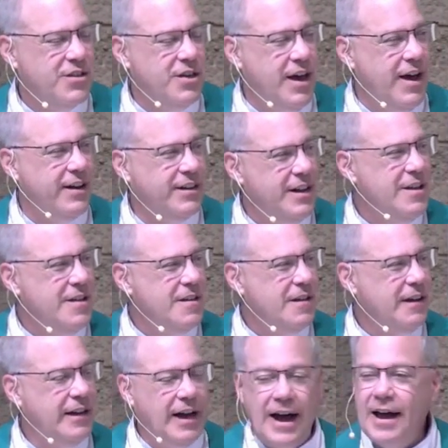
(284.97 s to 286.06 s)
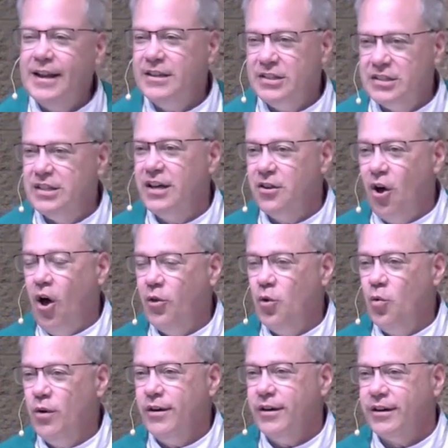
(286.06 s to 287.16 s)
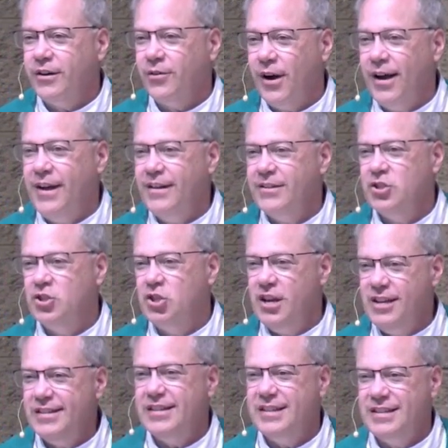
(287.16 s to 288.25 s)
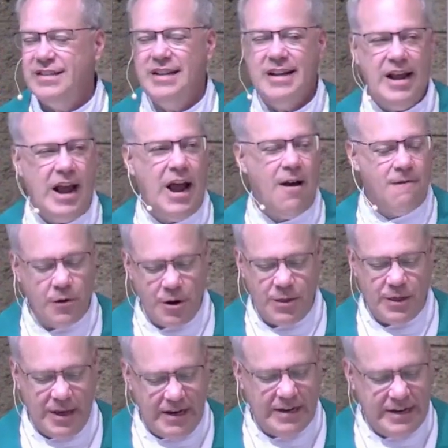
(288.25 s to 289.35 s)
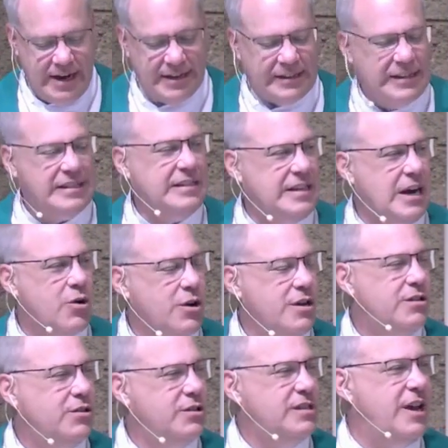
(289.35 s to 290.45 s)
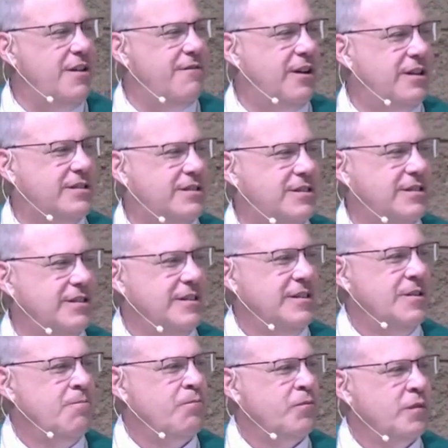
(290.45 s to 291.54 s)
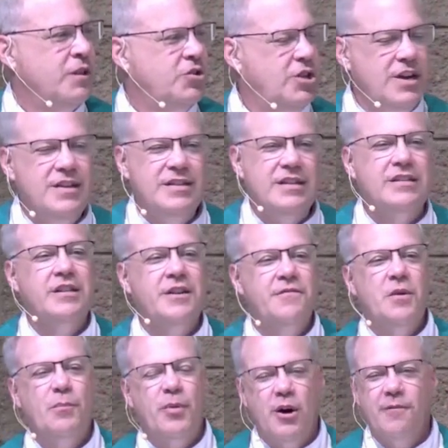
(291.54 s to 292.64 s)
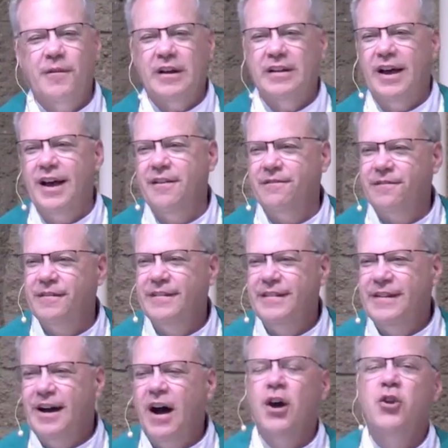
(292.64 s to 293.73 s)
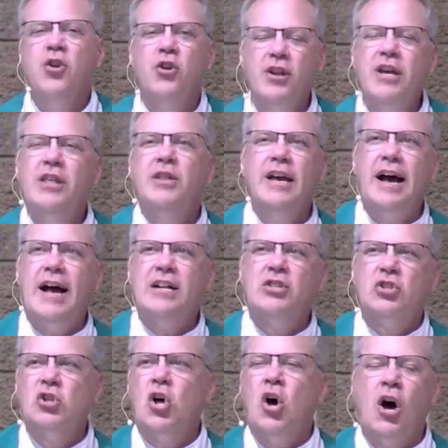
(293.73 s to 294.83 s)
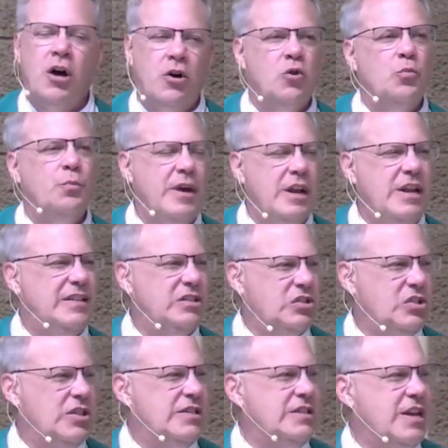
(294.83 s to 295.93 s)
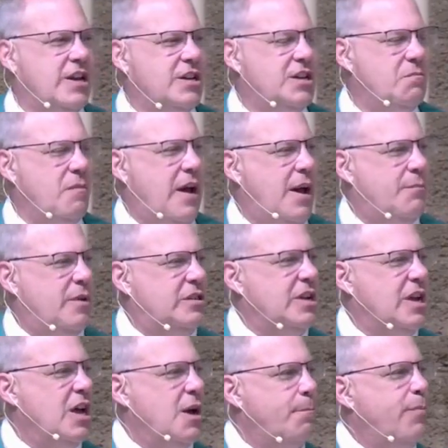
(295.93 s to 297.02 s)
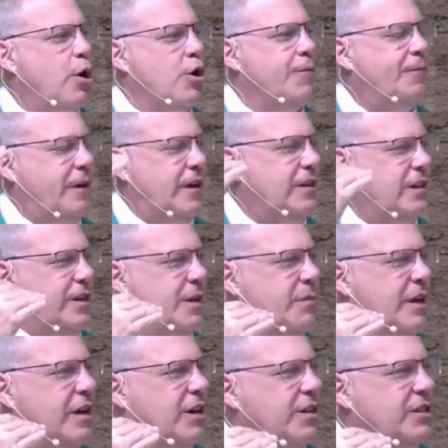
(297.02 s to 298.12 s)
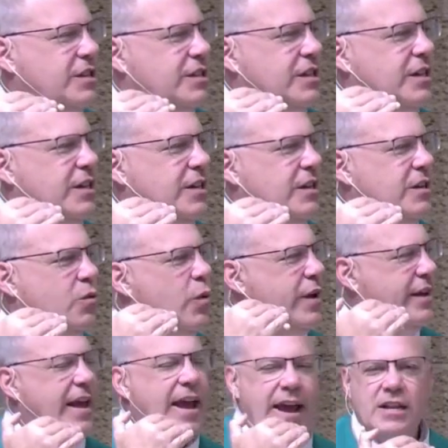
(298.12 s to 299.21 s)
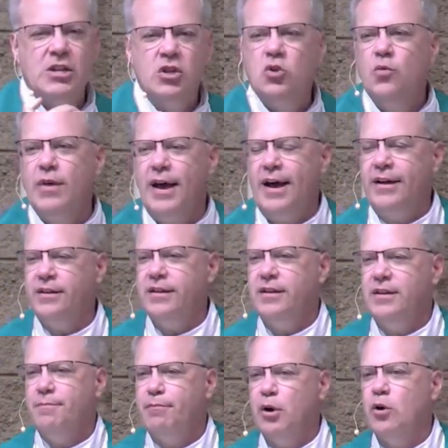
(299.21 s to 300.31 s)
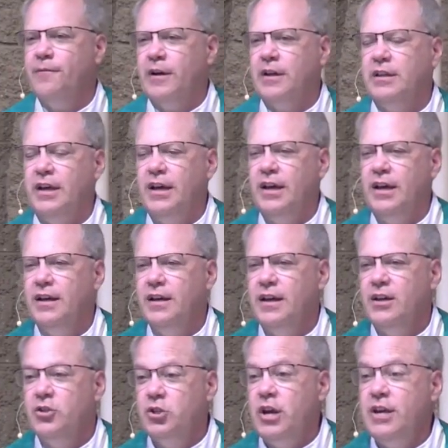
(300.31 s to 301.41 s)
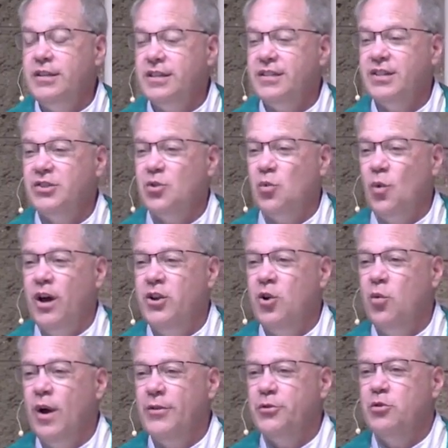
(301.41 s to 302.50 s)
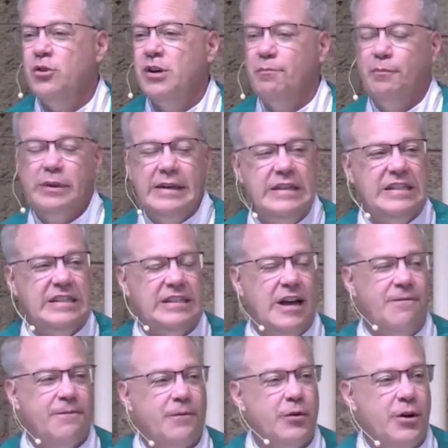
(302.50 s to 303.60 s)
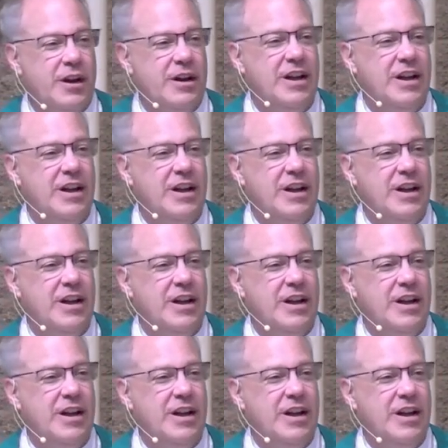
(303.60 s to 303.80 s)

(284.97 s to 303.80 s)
that God has done all the work, right? Jesus did everything necessary to save us. Jesus lived the perfect life underneath God's law, obedience to the Ten Commandments perfectly because we can't do that perfectly. Jesus is the one who went through complete suffering